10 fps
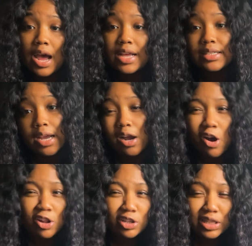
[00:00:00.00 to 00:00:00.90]
I take
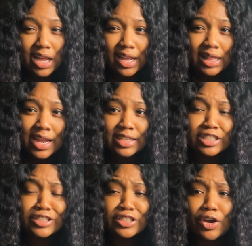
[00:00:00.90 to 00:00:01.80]
all online
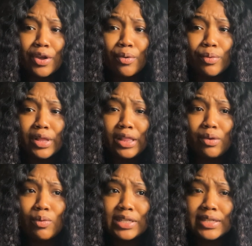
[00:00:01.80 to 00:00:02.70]
classes, so it really
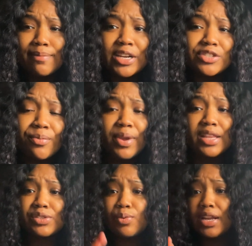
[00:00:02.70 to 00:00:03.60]
wasn't much for me
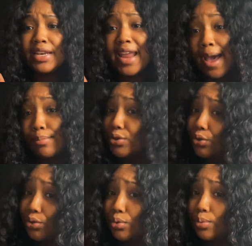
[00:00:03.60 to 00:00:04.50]
to adapt
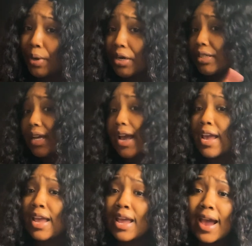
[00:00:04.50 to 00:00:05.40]
to per
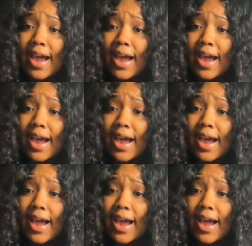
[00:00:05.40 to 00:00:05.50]
se,